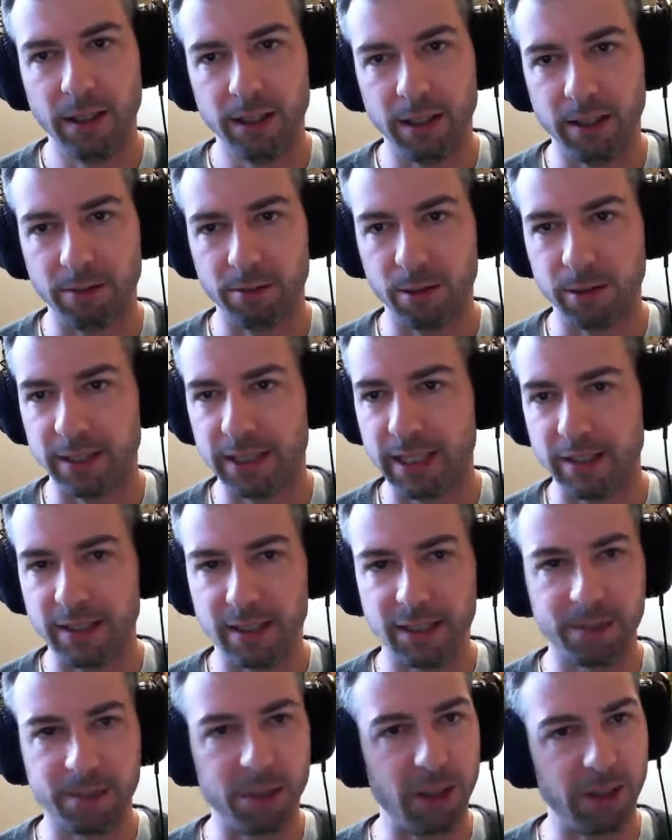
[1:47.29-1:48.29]
I've worked
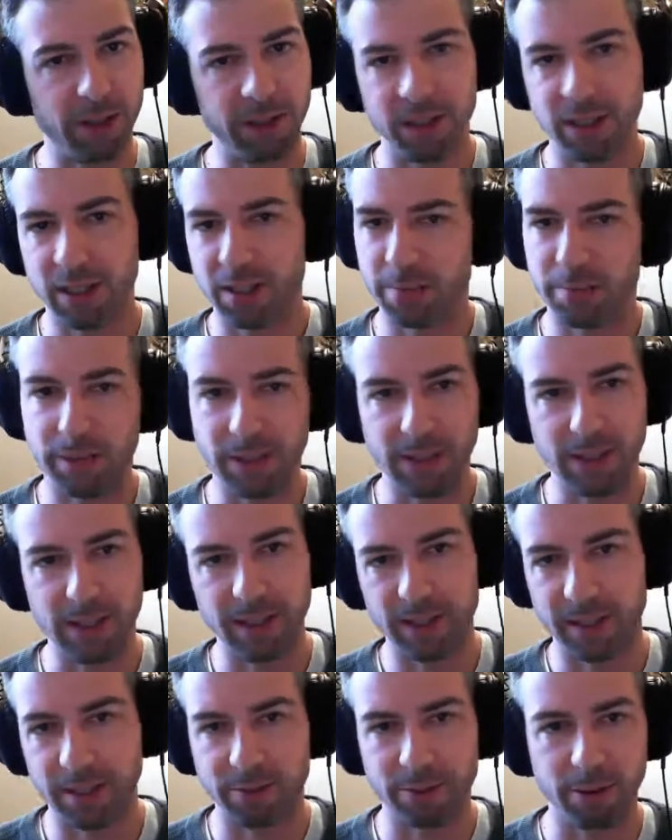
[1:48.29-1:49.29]
at smaller
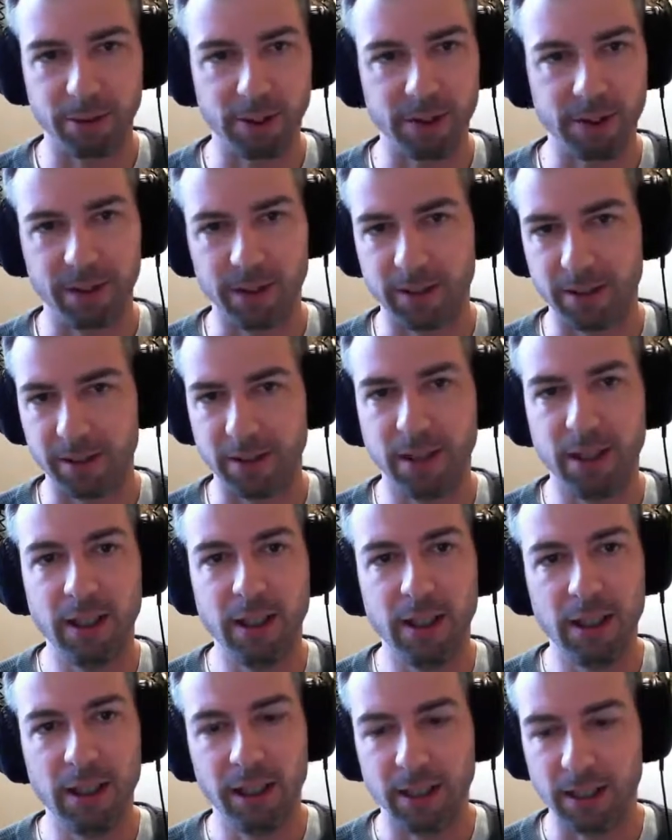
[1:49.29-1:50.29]
companies. I've worked on
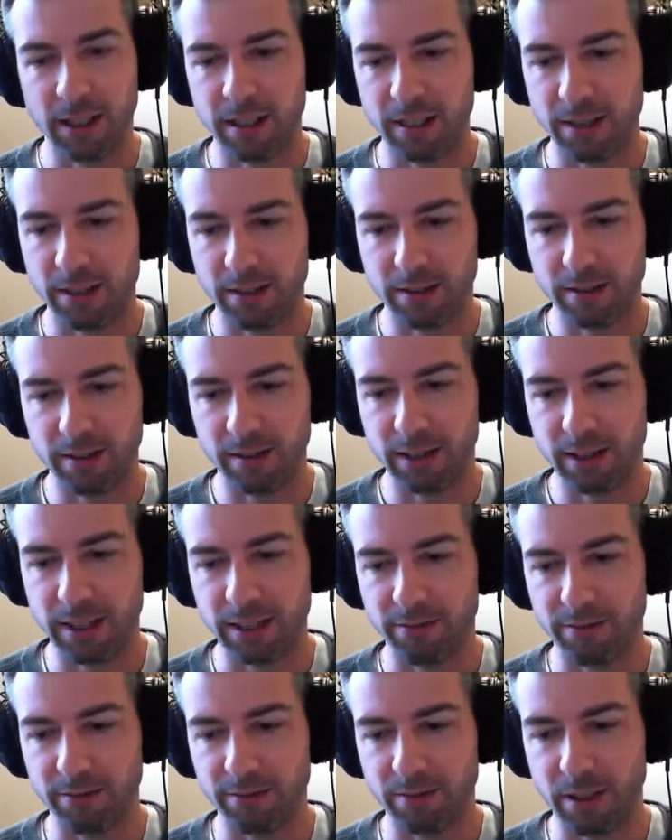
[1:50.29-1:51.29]

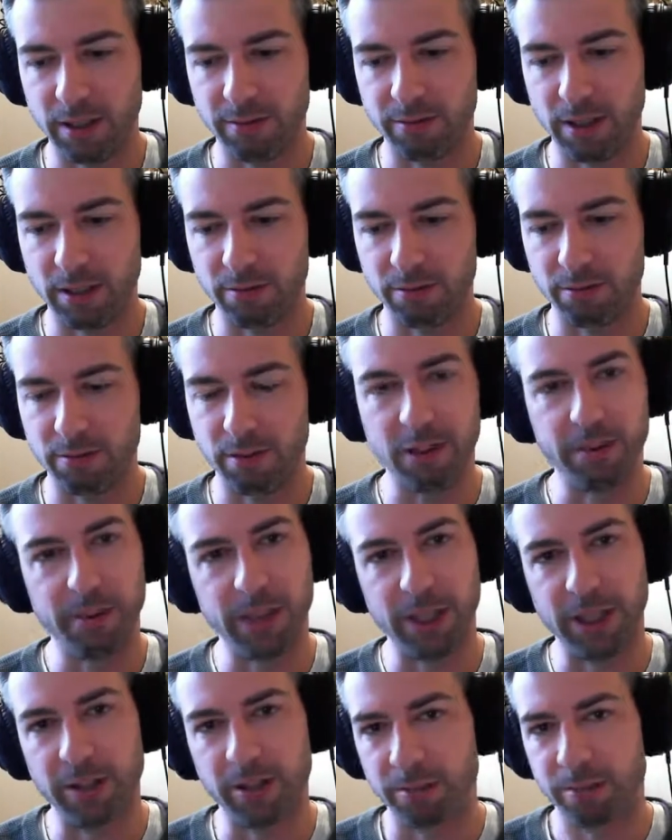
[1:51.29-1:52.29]
I've run
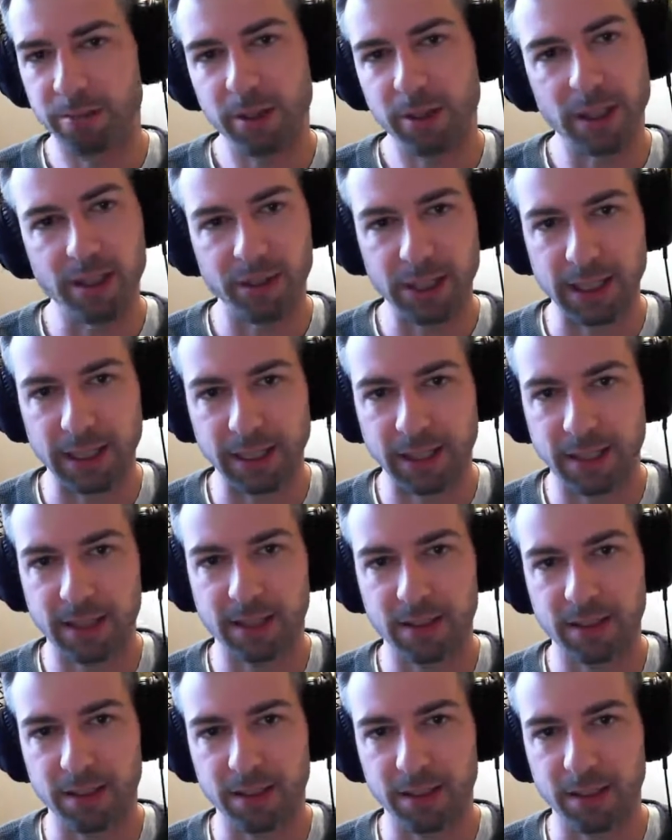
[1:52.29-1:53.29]
my own
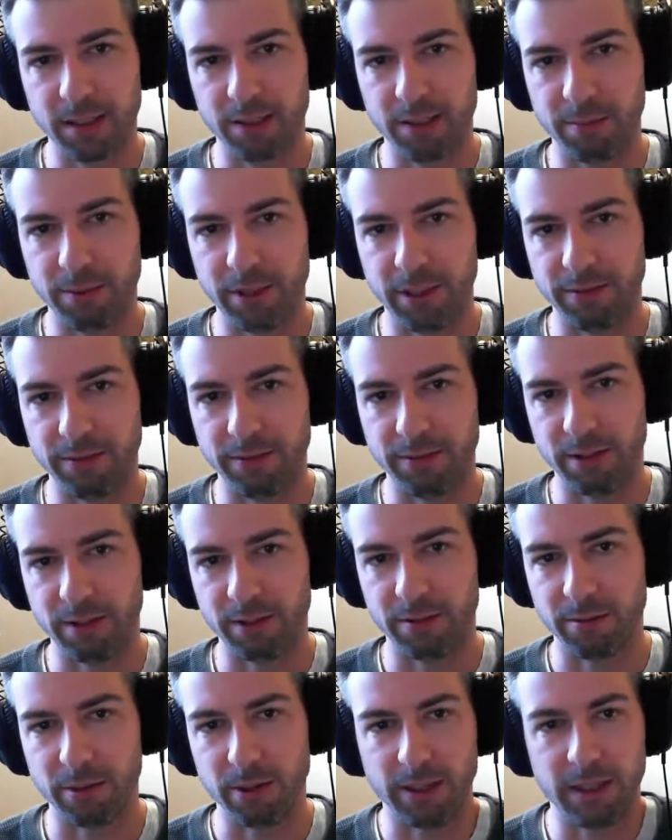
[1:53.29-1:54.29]
projects, but I've also
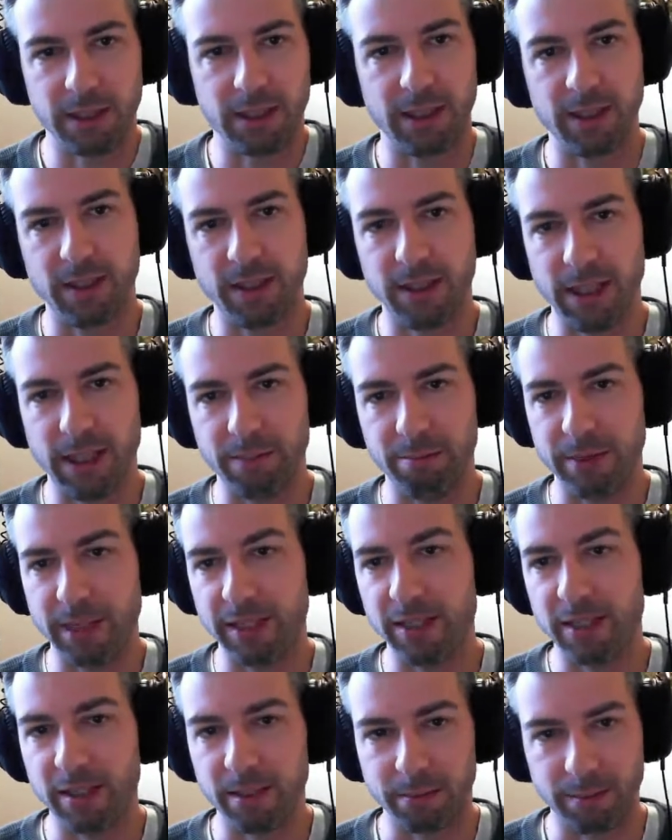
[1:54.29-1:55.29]
worked at
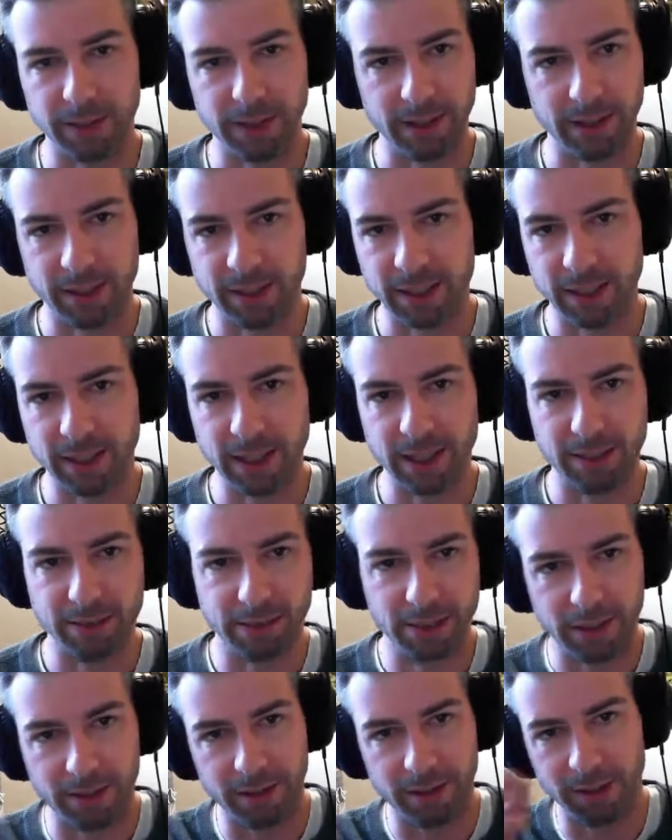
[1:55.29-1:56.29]
big companies that have
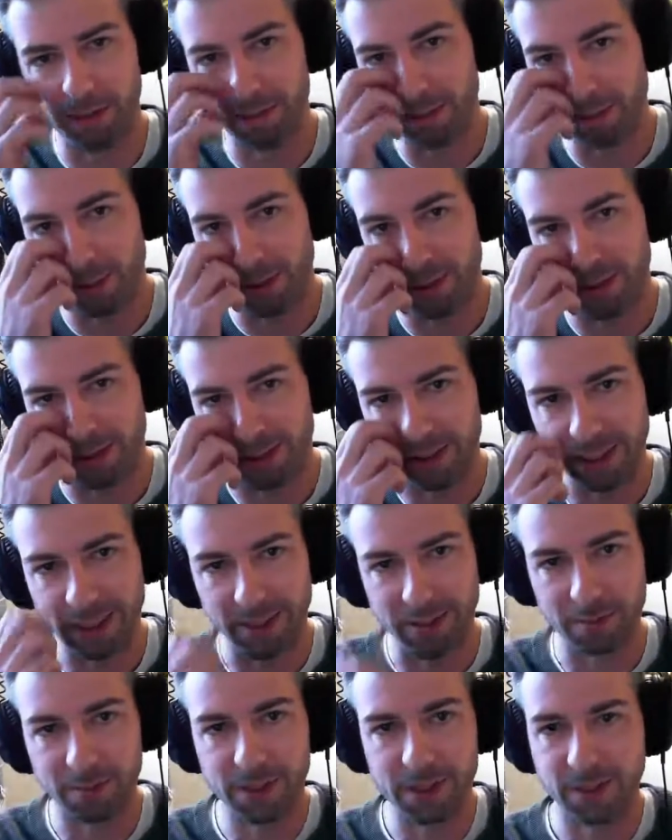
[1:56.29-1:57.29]
100-person
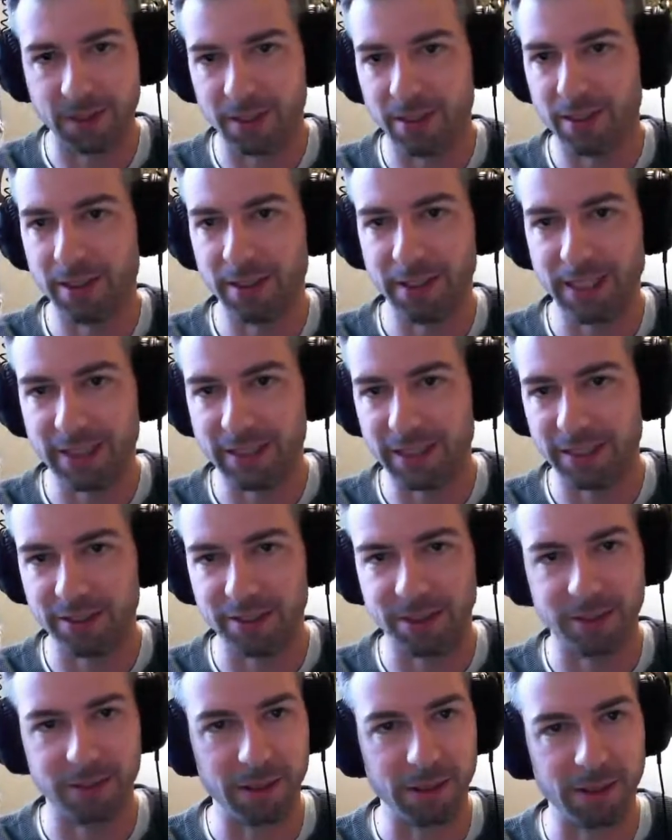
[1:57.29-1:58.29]
teams. And that's
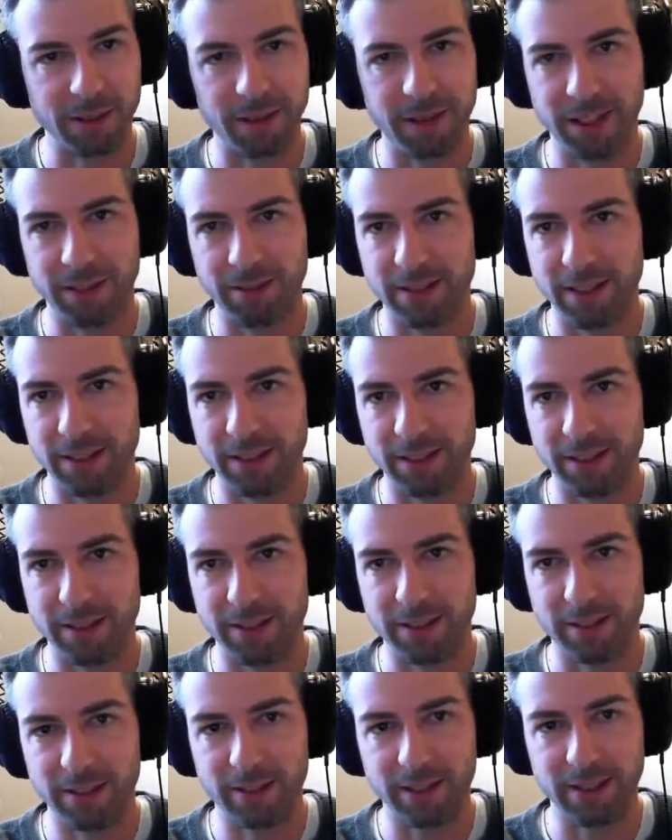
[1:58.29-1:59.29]
actually where I ran
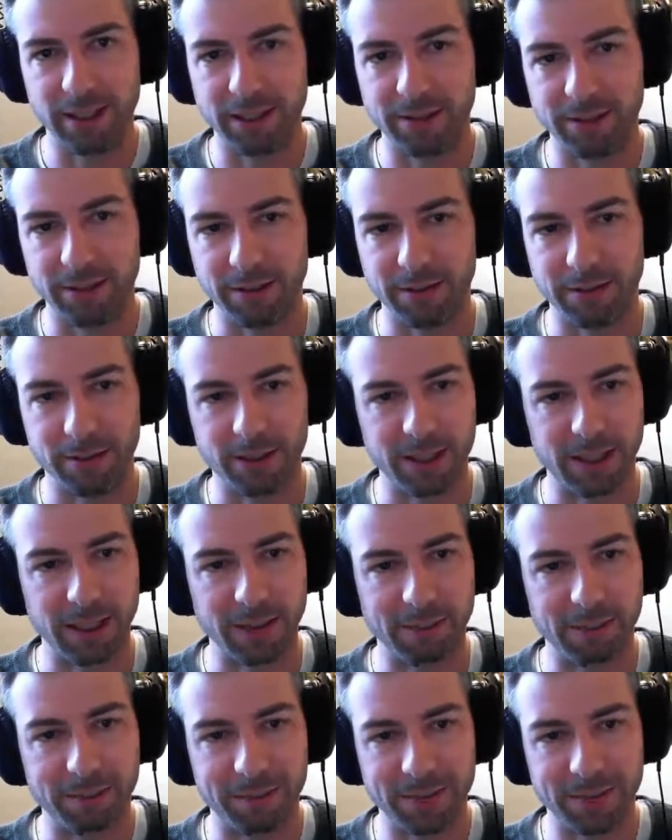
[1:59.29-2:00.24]
into Sergey for the first time.